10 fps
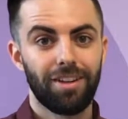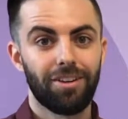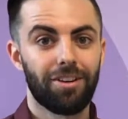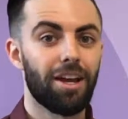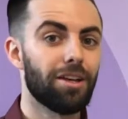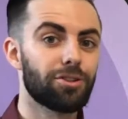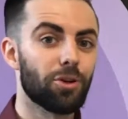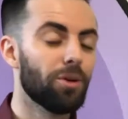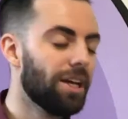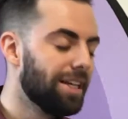Okay,
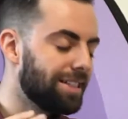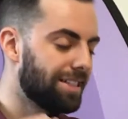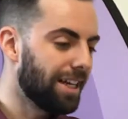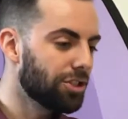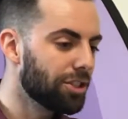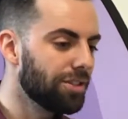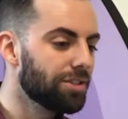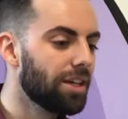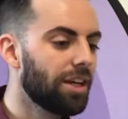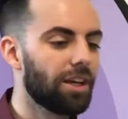so
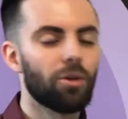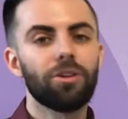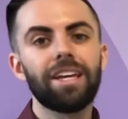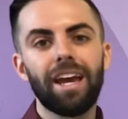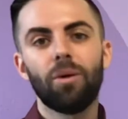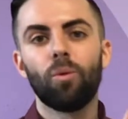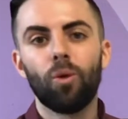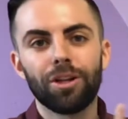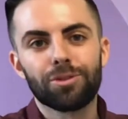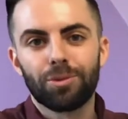sessions can only count
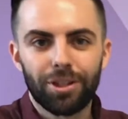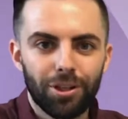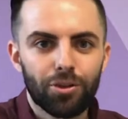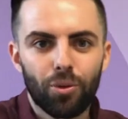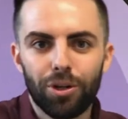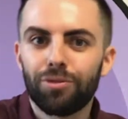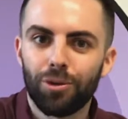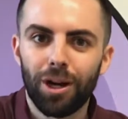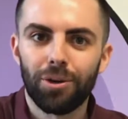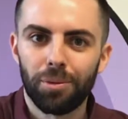once within a
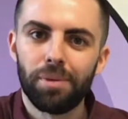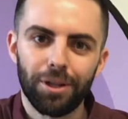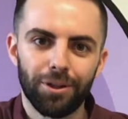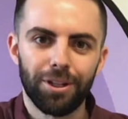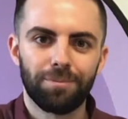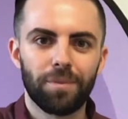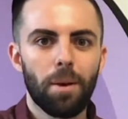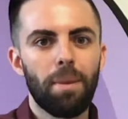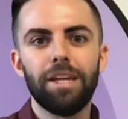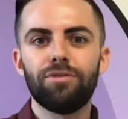24-hour period.
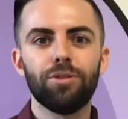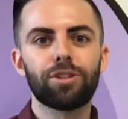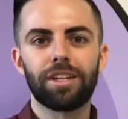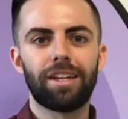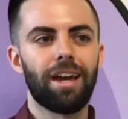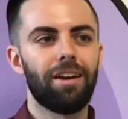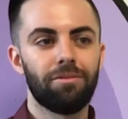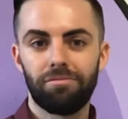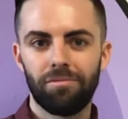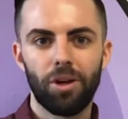Page views can count
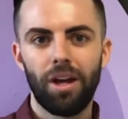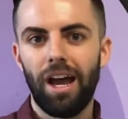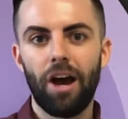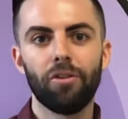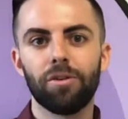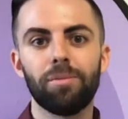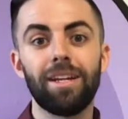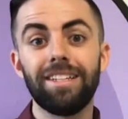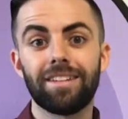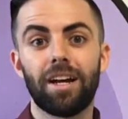however
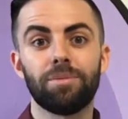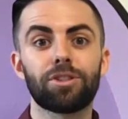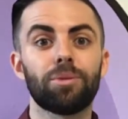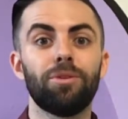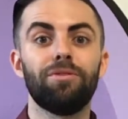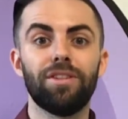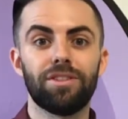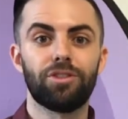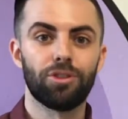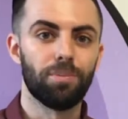many times someone
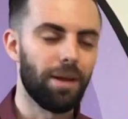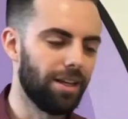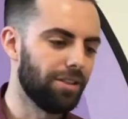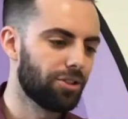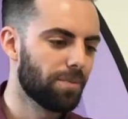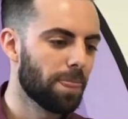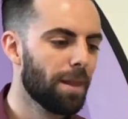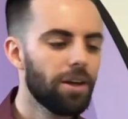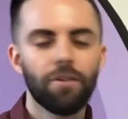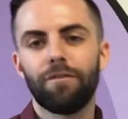visits your page.
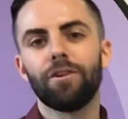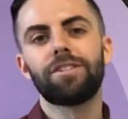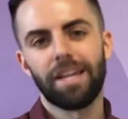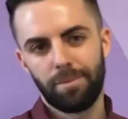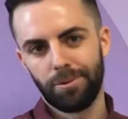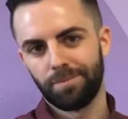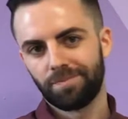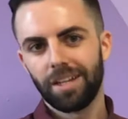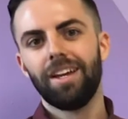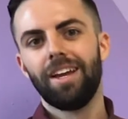For example,
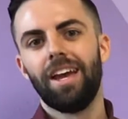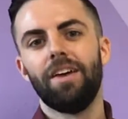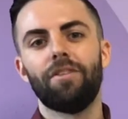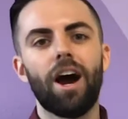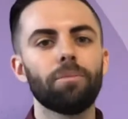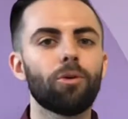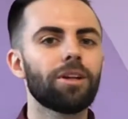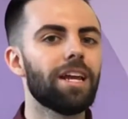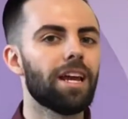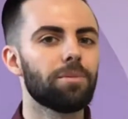if I'm
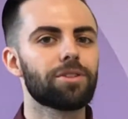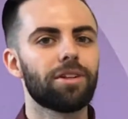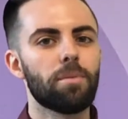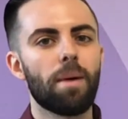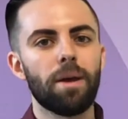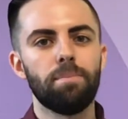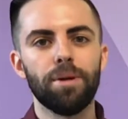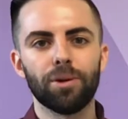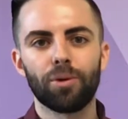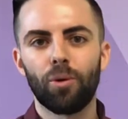going to Amazon to buy
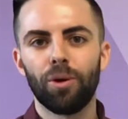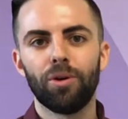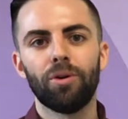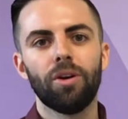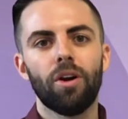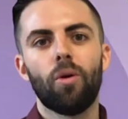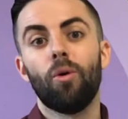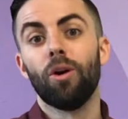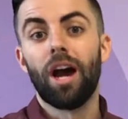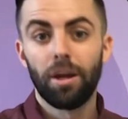beard oil
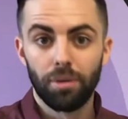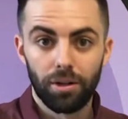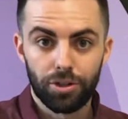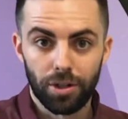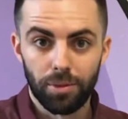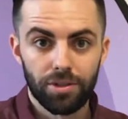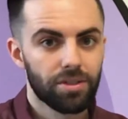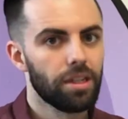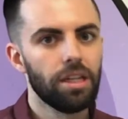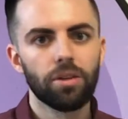or eyebrow
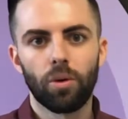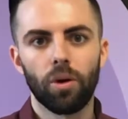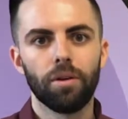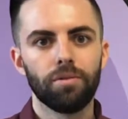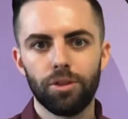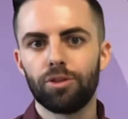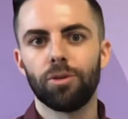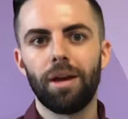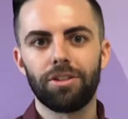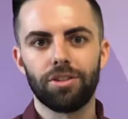trimmers, either or, use your
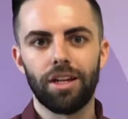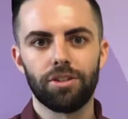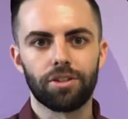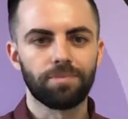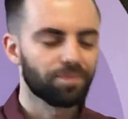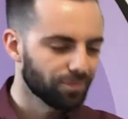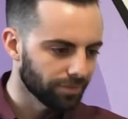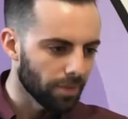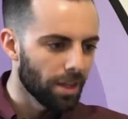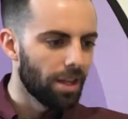imagination,
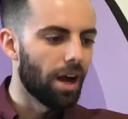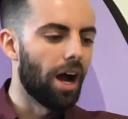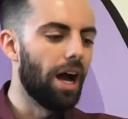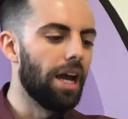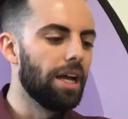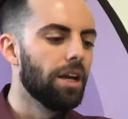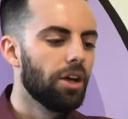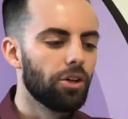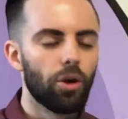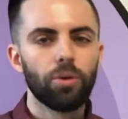I
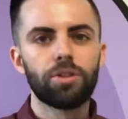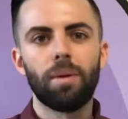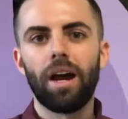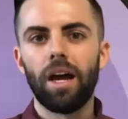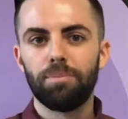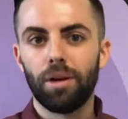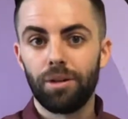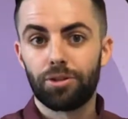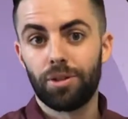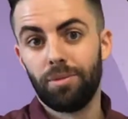go to my eyebrow
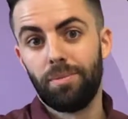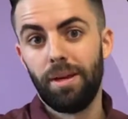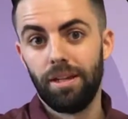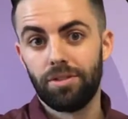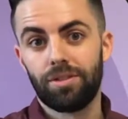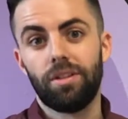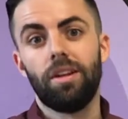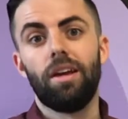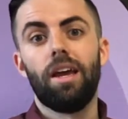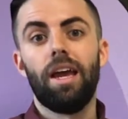trimmer page
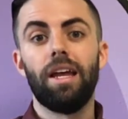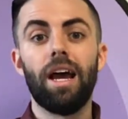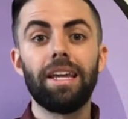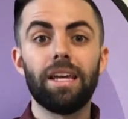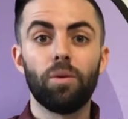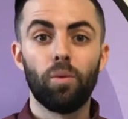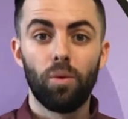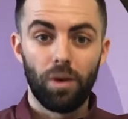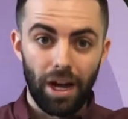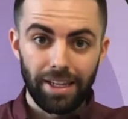and
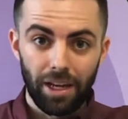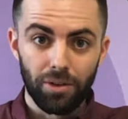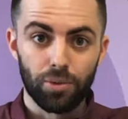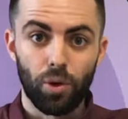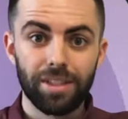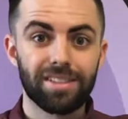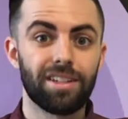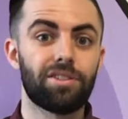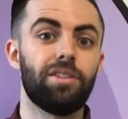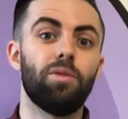I count as one
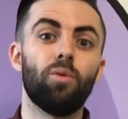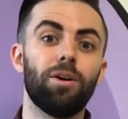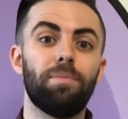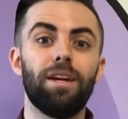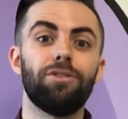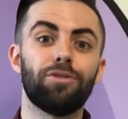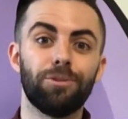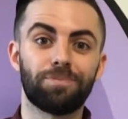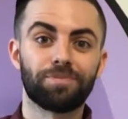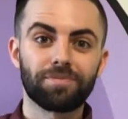session and one page view.